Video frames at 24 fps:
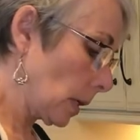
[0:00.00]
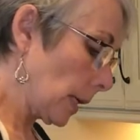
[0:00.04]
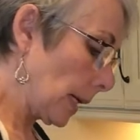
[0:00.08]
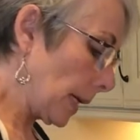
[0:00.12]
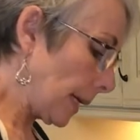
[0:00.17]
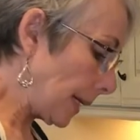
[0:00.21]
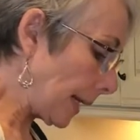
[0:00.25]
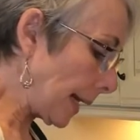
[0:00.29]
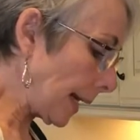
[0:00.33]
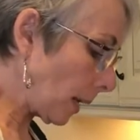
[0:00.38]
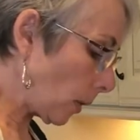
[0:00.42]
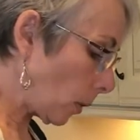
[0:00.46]

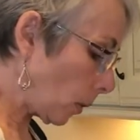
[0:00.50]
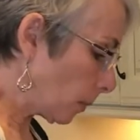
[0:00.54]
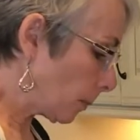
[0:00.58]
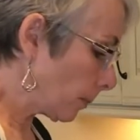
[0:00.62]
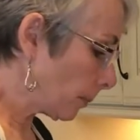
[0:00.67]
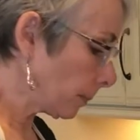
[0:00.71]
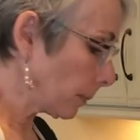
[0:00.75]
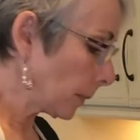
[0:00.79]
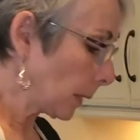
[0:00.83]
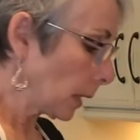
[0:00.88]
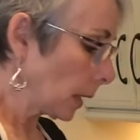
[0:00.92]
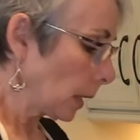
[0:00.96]
Now,
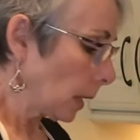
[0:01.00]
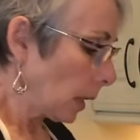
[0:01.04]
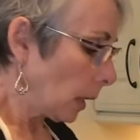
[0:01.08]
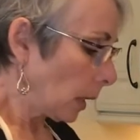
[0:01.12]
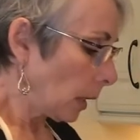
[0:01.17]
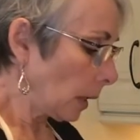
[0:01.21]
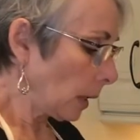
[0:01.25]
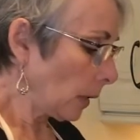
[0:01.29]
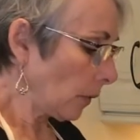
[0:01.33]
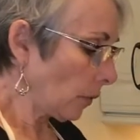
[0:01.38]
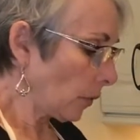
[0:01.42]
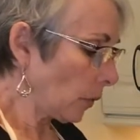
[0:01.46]

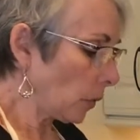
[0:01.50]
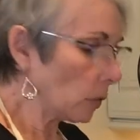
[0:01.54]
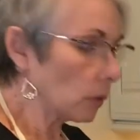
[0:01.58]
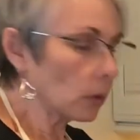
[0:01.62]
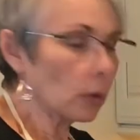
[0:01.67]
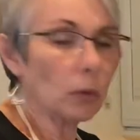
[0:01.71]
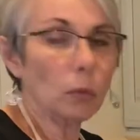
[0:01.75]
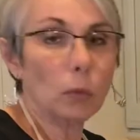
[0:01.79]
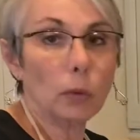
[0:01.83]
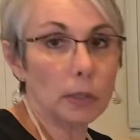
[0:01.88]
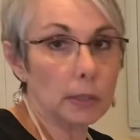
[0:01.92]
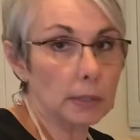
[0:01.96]
if you
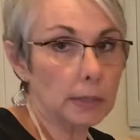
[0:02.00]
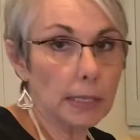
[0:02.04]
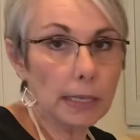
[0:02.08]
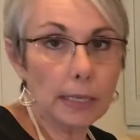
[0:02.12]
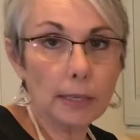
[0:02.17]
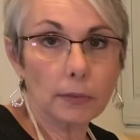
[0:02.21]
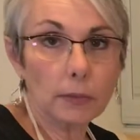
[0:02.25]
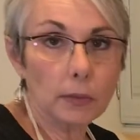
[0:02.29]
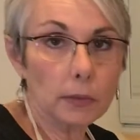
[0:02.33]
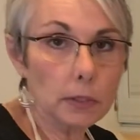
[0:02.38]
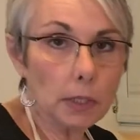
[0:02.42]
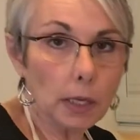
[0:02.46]
don't want to
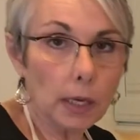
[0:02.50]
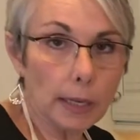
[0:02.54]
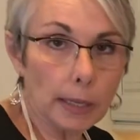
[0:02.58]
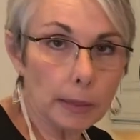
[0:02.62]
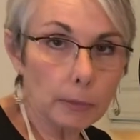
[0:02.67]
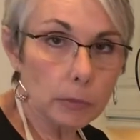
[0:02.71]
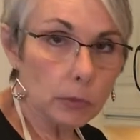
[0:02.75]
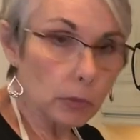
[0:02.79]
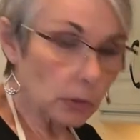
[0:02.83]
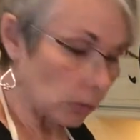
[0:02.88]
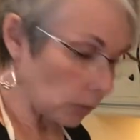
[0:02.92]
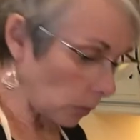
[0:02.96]
take the
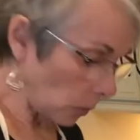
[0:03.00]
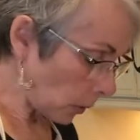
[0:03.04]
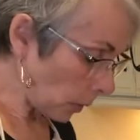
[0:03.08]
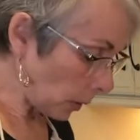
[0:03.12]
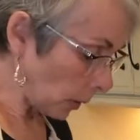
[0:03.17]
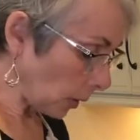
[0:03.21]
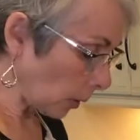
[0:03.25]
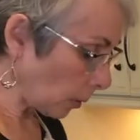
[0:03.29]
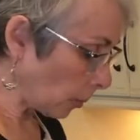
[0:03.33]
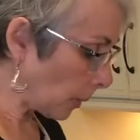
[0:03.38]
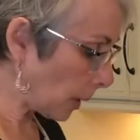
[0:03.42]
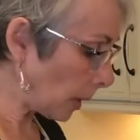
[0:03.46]
time to do the
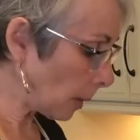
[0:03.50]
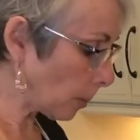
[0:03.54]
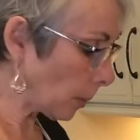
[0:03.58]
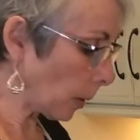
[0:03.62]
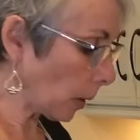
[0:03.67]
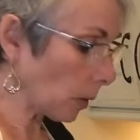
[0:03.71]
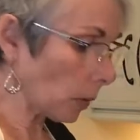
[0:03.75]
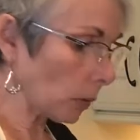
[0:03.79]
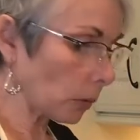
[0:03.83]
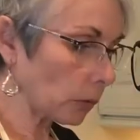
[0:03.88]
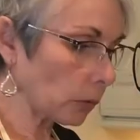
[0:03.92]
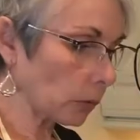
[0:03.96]
little
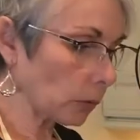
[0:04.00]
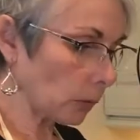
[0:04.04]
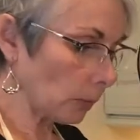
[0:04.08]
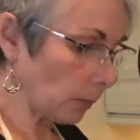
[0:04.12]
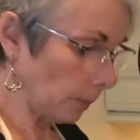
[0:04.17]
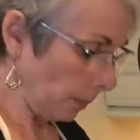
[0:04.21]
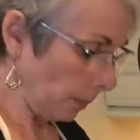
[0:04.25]
meatballs,